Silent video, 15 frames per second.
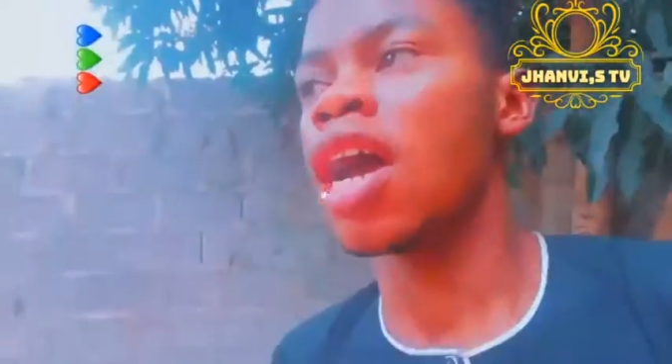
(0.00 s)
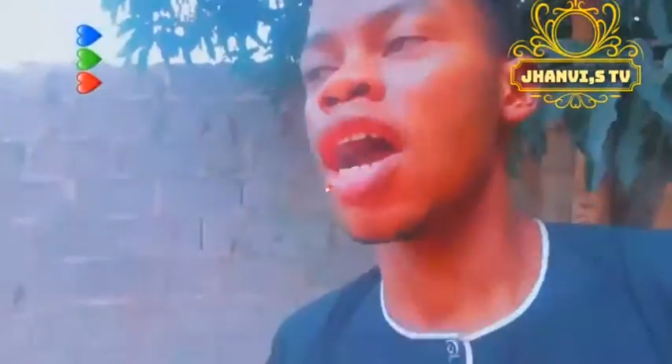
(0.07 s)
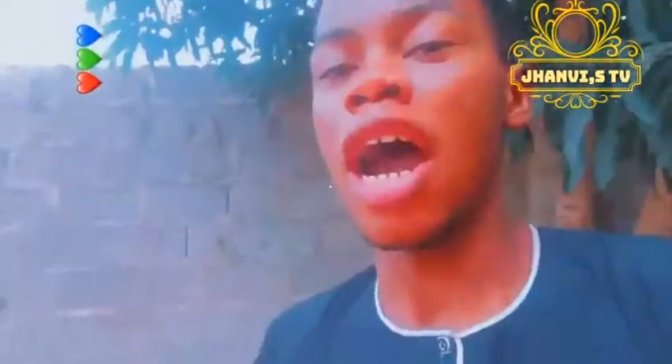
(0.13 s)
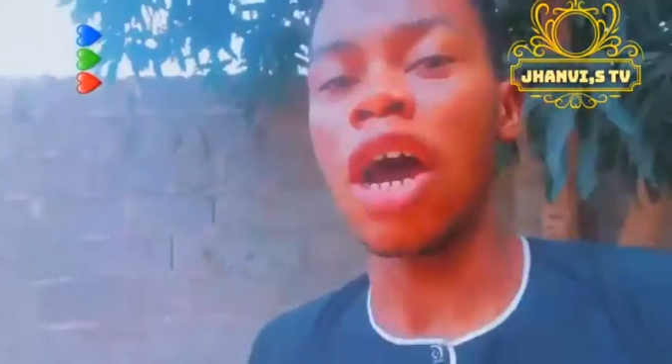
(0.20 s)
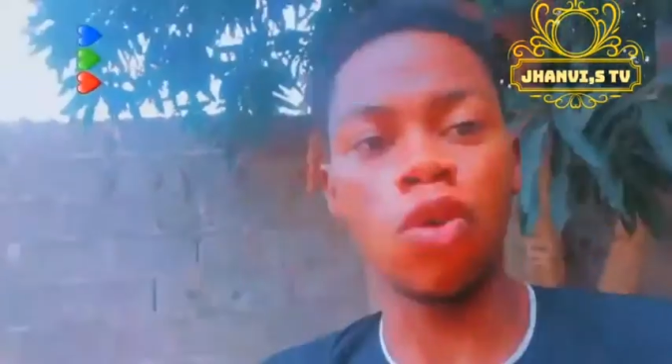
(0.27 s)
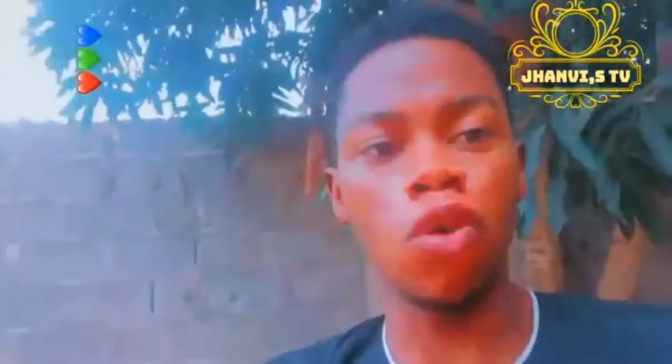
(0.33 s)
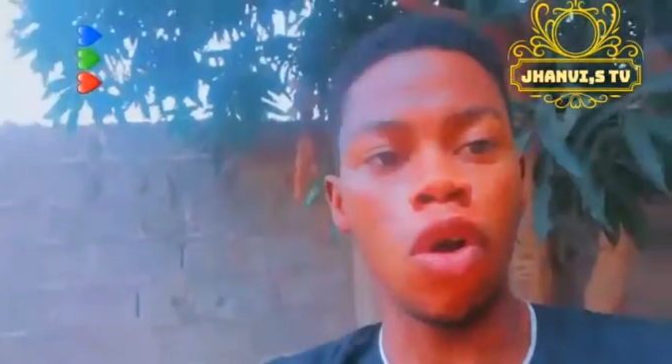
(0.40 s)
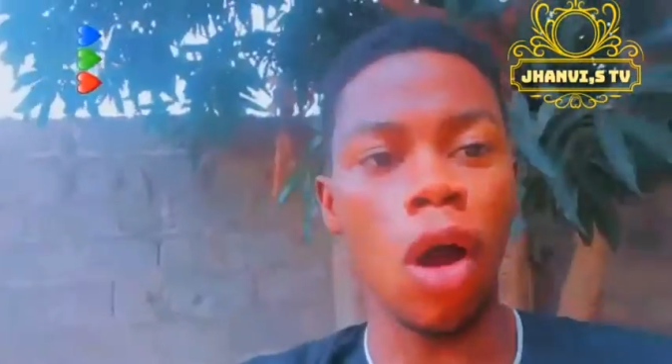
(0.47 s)

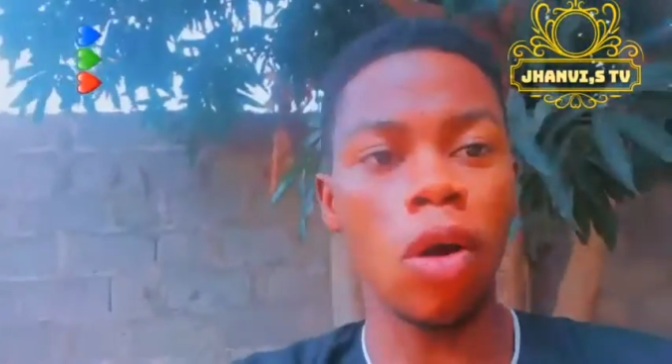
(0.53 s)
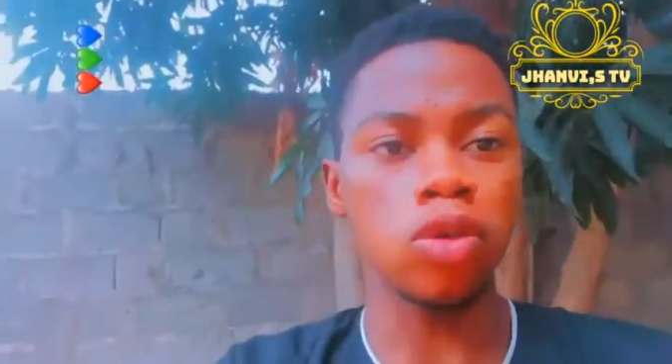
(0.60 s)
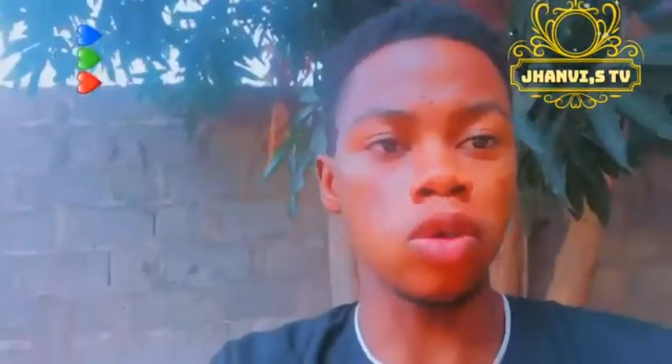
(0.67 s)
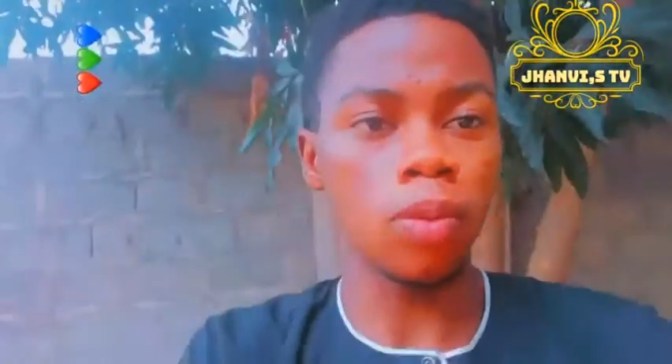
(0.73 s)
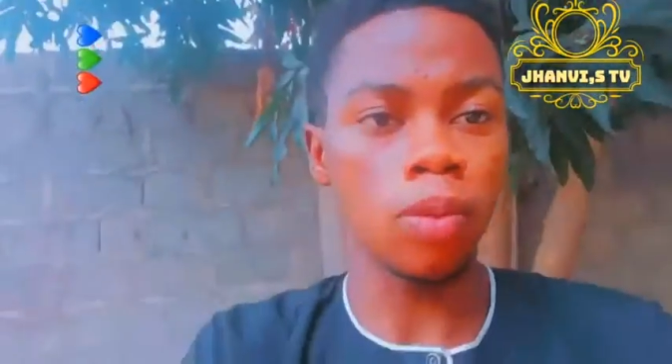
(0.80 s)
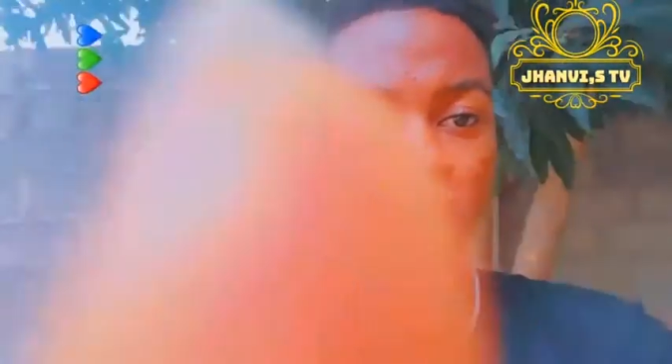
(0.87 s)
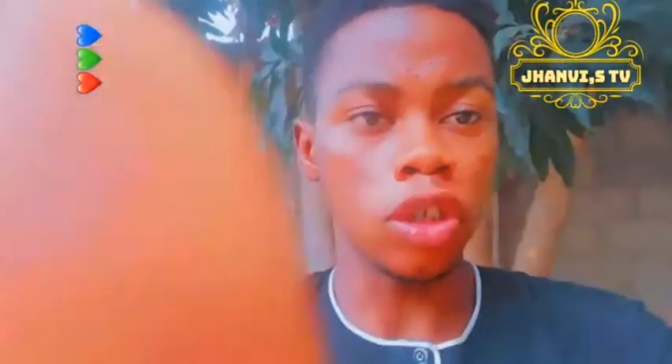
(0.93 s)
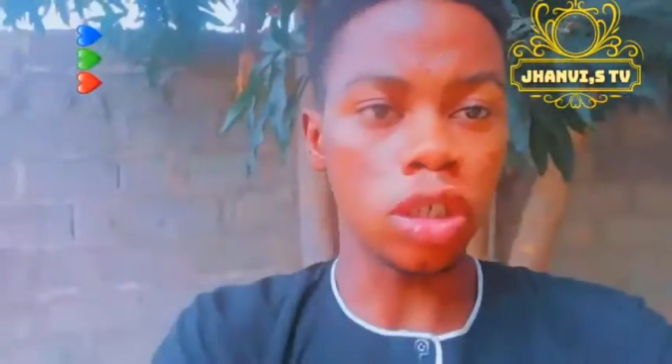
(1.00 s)
and know how to
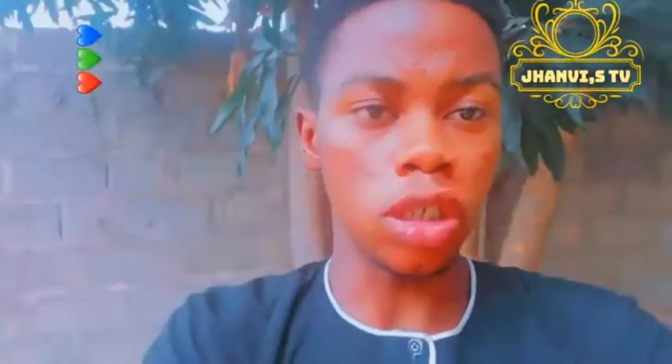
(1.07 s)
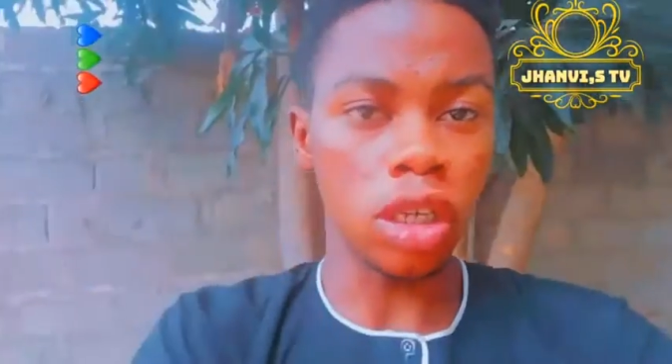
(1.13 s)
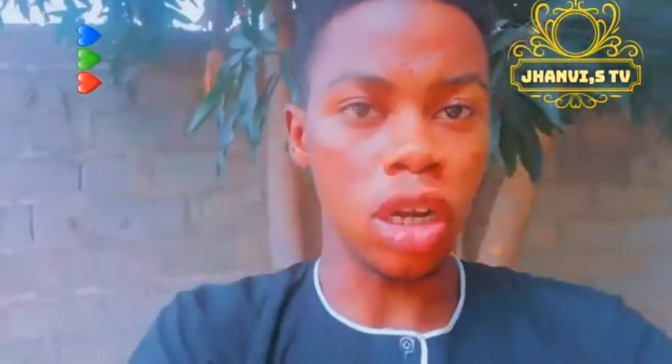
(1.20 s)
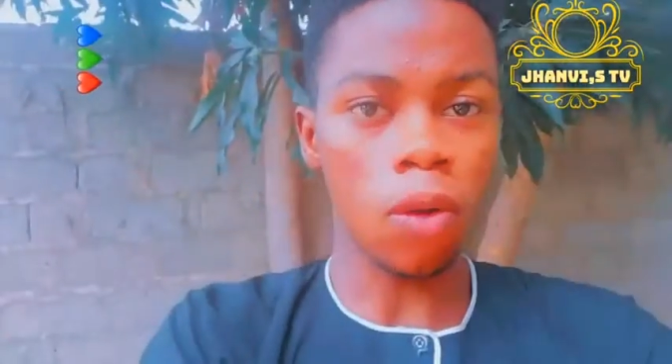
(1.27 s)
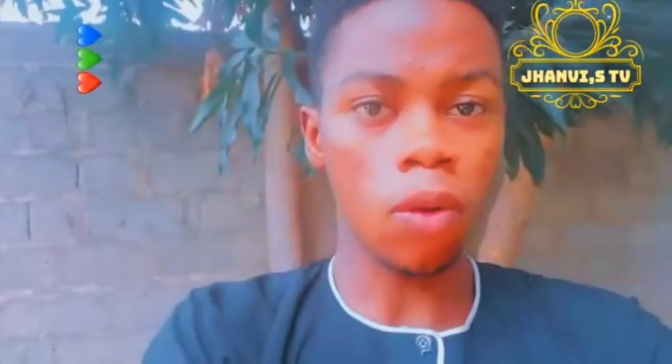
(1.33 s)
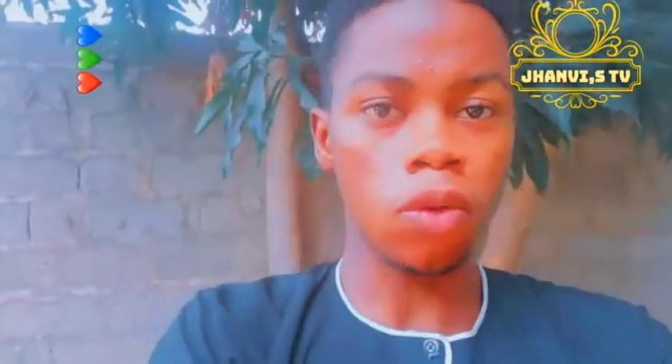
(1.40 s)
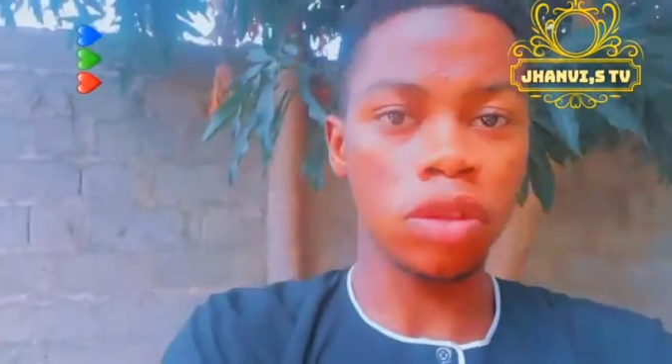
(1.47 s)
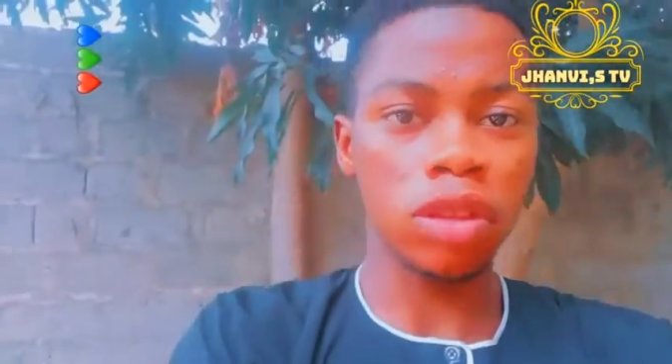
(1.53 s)
open the
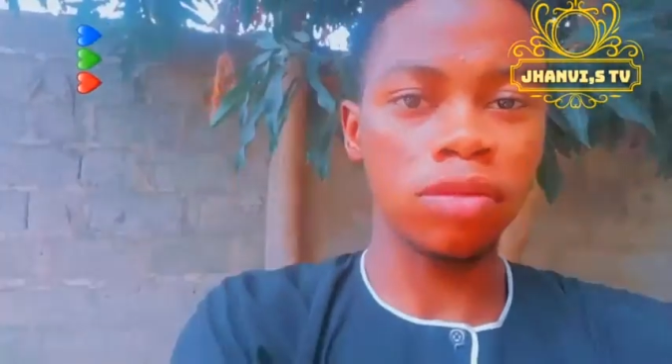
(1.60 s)
channel.